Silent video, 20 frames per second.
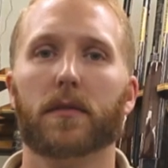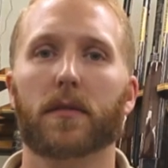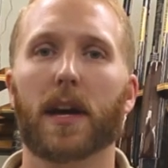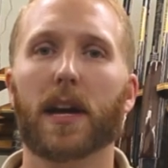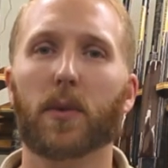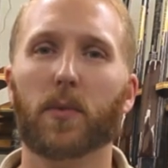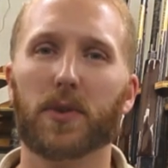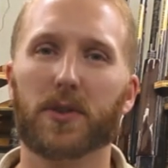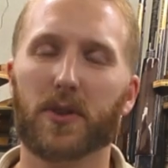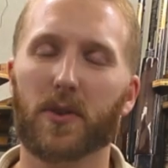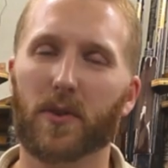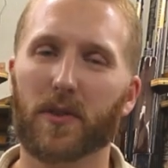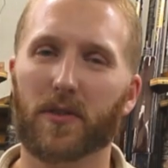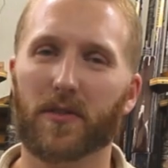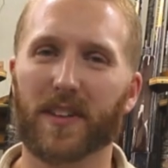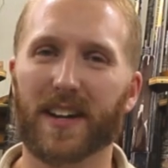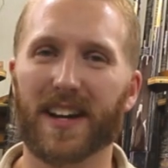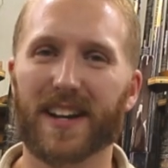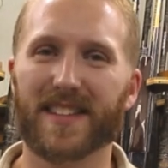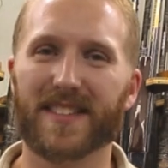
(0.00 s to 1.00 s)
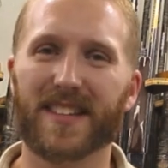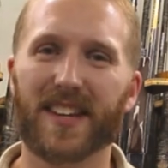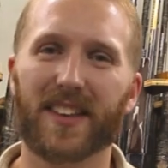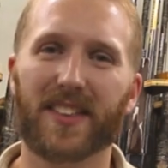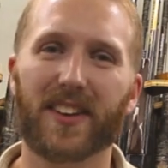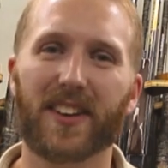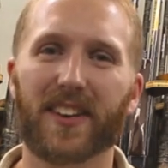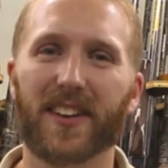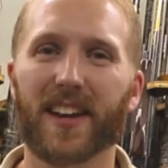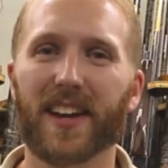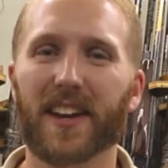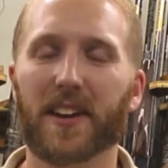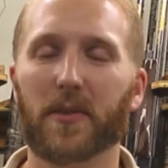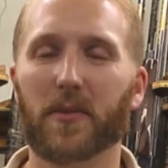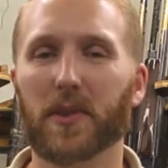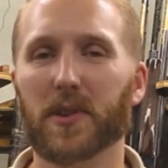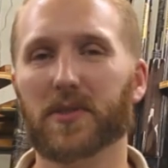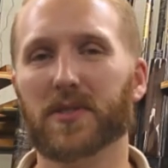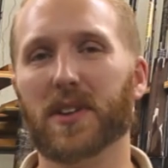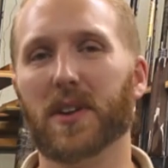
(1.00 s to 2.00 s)
Hey, what's going on, guys? Seth here again at
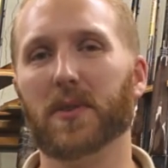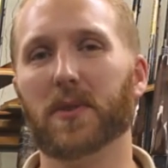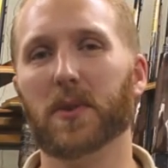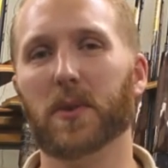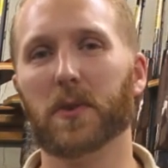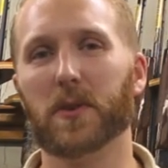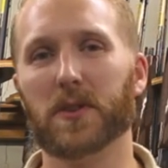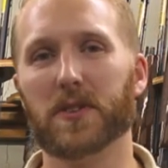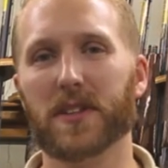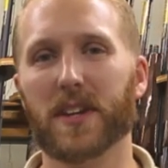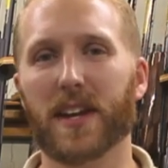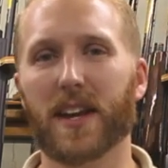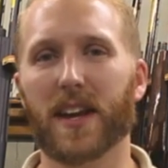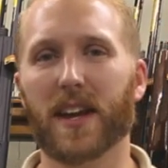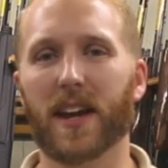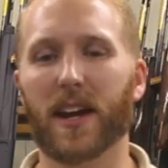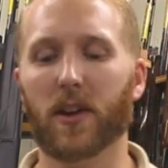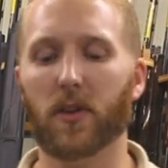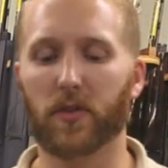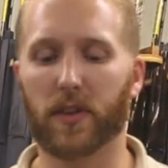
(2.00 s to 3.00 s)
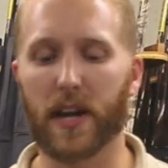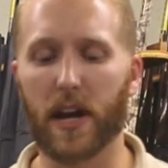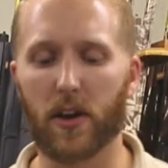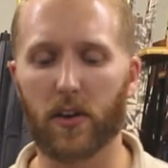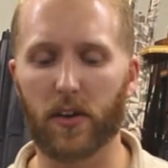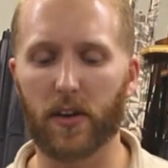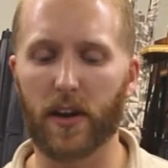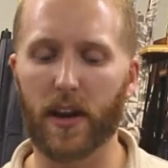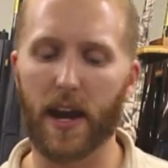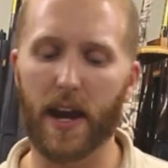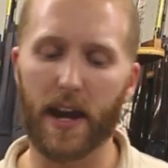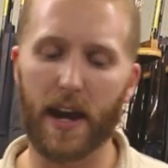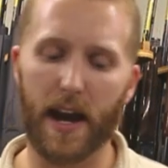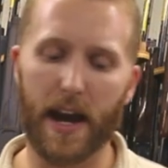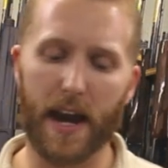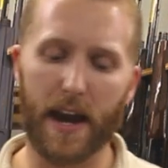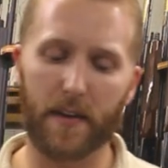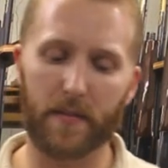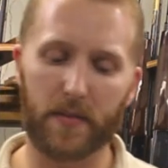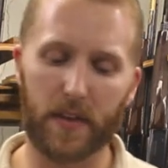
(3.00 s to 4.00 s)
Reynolds Outdoors, and on the counter today
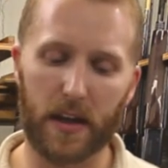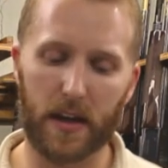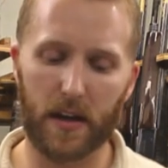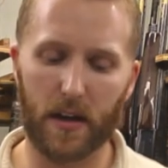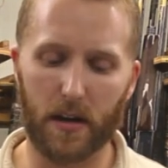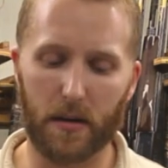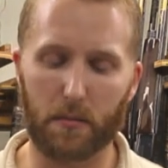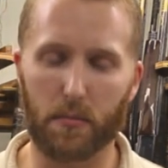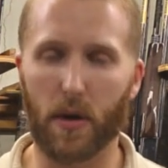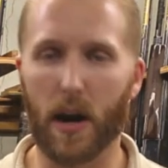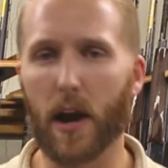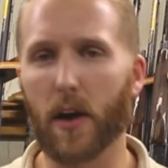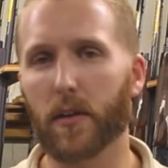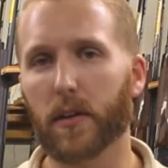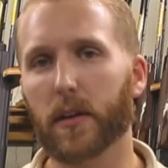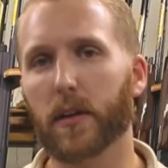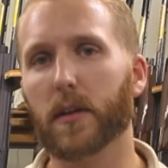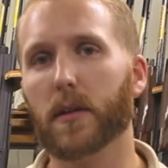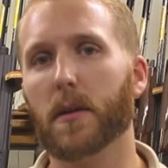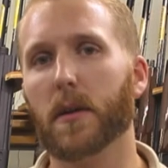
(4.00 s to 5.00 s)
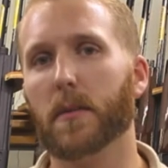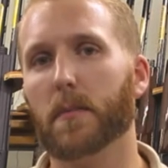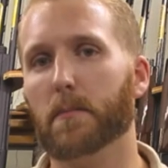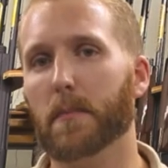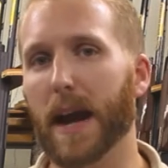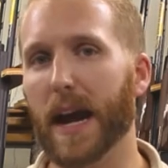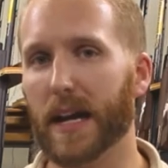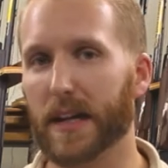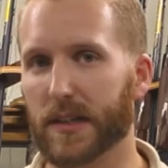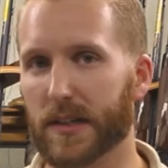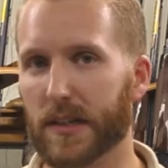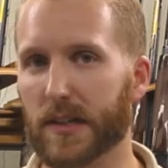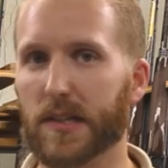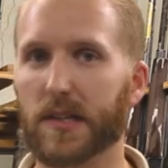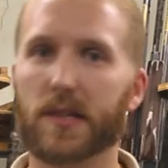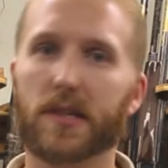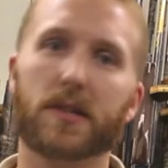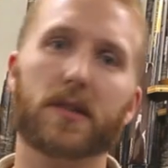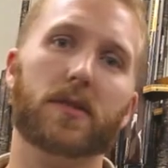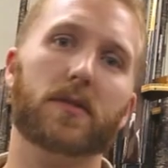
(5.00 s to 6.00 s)
I have the Browning
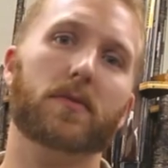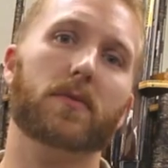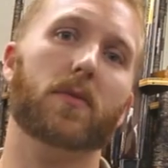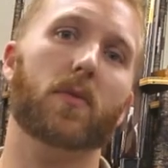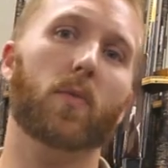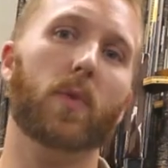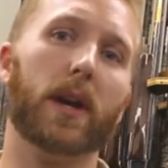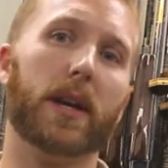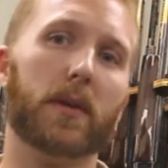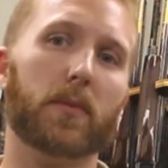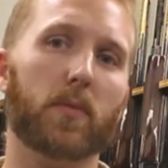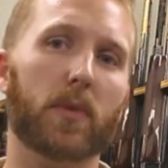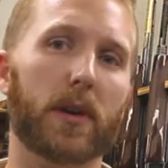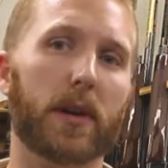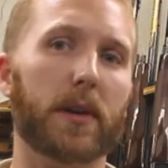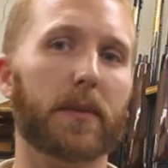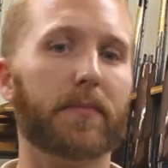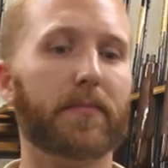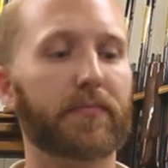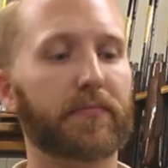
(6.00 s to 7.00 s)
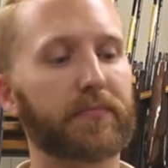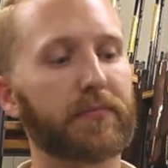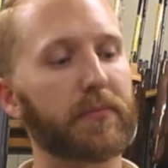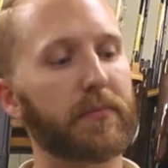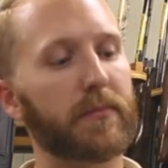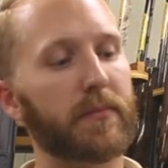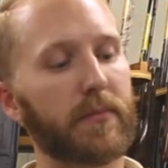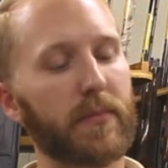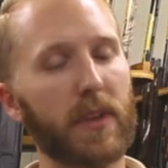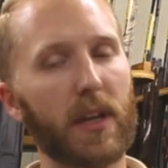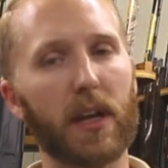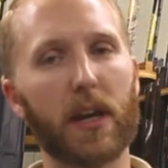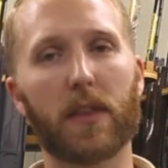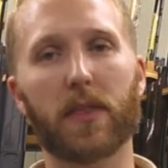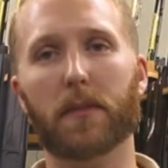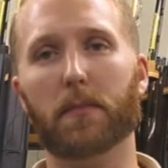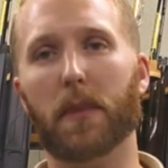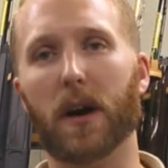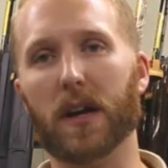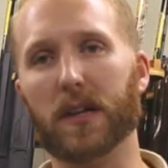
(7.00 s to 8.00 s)
Maxis Wicked Wing
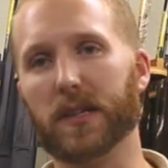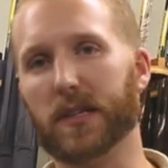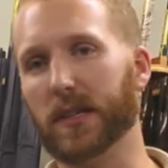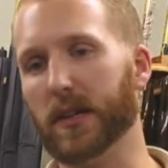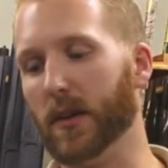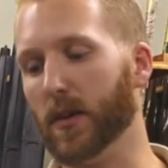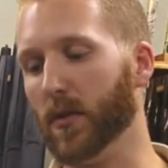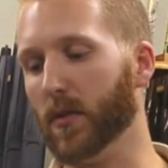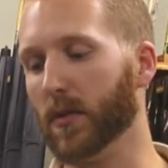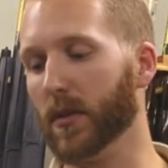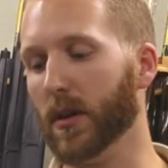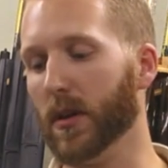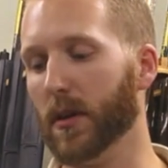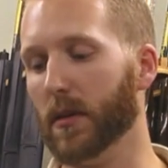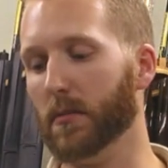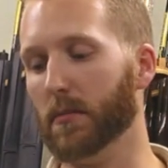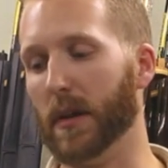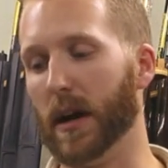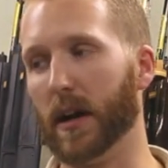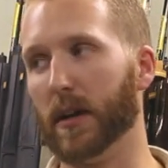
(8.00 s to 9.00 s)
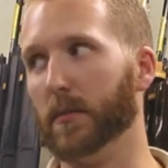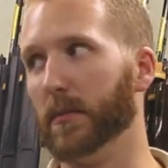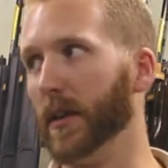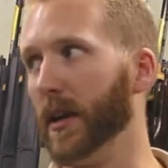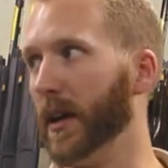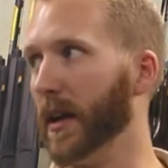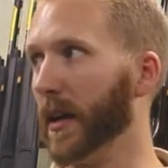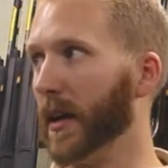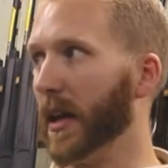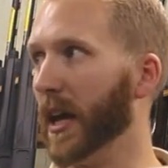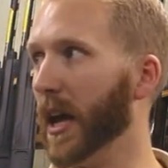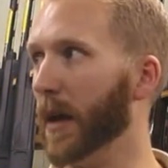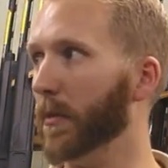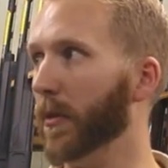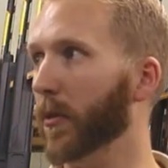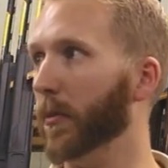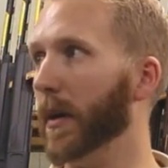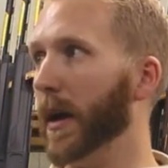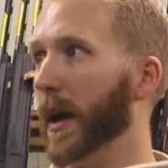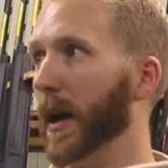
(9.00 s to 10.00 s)
and the Mossy Oak Bottomland
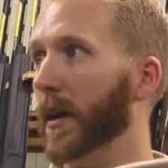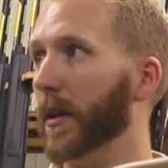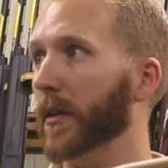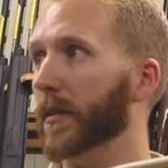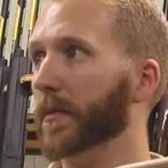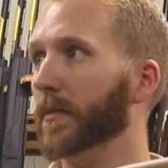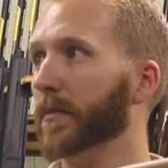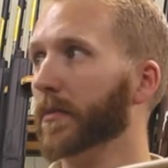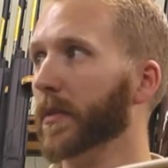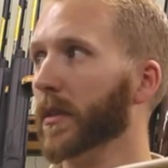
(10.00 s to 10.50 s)
camo pattern.